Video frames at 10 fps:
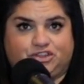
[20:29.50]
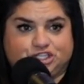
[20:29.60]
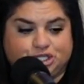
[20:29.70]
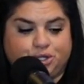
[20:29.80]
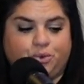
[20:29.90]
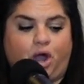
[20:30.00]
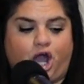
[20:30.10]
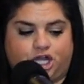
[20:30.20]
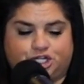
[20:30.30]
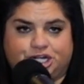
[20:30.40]
to
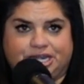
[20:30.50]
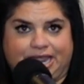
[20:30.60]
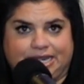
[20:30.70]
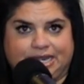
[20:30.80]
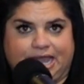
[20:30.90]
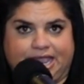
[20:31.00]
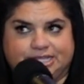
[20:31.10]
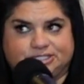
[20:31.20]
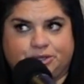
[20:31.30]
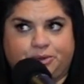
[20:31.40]

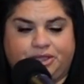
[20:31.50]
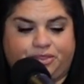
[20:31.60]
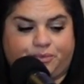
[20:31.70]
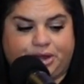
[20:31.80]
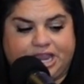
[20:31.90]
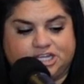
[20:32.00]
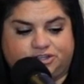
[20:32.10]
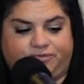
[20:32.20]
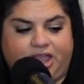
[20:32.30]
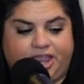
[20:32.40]
$199. So in the
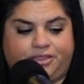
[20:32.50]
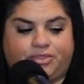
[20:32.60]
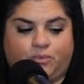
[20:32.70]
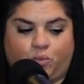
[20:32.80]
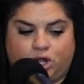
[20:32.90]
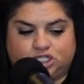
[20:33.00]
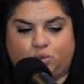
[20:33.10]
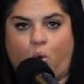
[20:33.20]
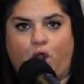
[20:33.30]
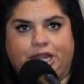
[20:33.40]
range of like
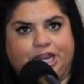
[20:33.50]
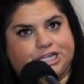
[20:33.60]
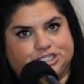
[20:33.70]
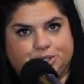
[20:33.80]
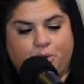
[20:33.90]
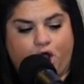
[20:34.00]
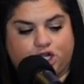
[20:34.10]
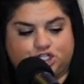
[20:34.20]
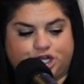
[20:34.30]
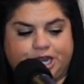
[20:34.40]
$120 to
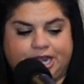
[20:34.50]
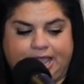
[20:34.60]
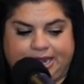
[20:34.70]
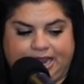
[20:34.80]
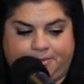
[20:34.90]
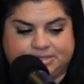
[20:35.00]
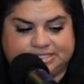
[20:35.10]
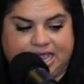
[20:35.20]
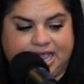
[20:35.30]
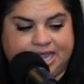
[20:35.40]
$200 at
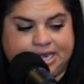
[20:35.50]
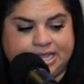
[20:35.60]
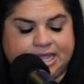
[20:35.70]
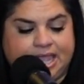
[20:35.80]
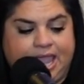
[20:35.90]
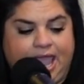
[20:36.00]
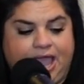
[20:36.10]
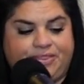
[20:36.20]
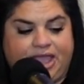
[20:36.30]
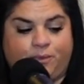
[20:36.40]
Amazon.
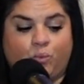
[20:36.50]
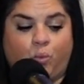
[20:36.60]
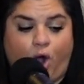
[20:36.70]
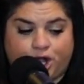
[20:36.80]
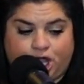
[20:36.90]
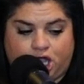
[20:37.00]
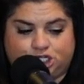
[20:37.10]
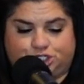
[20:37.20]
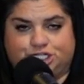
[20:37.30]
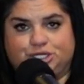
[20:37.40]
And then
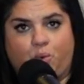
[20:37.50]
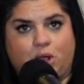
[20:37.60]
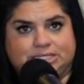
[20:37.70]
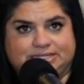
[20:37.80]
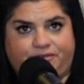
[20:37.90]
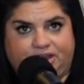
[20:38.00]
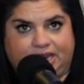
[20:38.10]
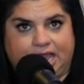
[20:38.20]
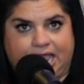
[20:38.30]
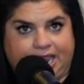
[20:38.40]
$100 to
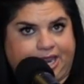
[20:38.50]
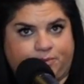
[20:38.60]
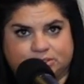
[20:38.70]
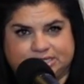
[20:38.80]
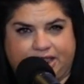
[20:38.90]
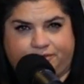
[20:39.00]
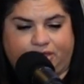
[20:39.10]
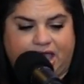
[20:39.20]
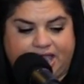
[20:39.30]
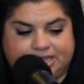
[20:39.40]
$179 was kind of
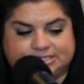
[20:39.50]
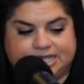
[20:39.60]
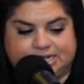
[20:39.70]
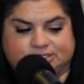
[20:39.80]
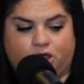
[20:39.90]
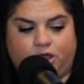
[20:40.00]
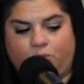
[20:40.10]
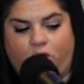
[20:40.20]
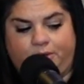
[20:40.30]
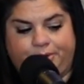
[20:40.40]
the highest that I saw
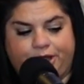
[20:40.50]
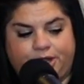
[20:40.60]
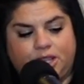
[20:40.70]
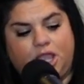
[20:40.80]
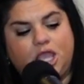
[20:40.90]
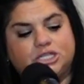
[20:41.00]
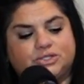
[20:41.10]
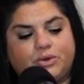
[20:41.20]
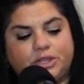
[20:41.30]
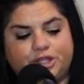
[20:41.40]
at Walmart.
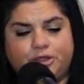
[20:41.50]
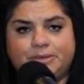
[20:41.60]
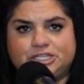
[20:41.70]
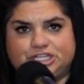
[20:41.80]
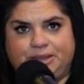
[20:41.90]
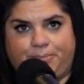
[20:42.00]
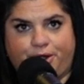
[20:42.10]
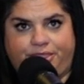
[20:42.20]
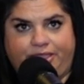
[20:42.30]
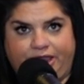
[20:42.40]
So a little bit
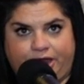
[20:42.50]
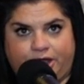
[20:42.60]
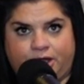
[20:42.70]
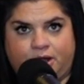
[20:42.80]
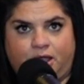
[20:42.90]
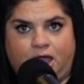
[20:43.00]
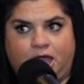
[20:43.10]
cheaper there.